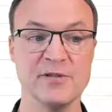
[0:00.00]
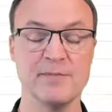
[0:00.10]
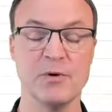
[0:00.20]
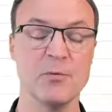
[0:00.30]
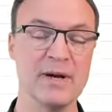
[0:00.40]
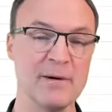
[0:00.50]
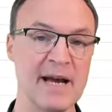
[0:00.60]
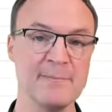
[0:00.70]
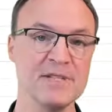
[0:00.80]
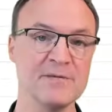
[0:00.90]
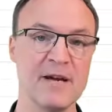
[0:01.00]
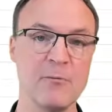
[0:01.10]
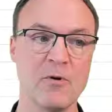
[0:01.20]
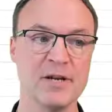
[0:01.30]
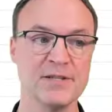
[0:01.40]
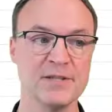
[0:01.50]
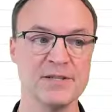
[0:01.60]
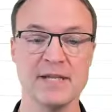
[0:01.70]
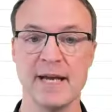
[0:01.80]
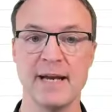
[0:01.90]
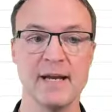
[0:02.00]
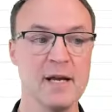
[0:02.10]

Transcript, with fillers: But what happens if I want to say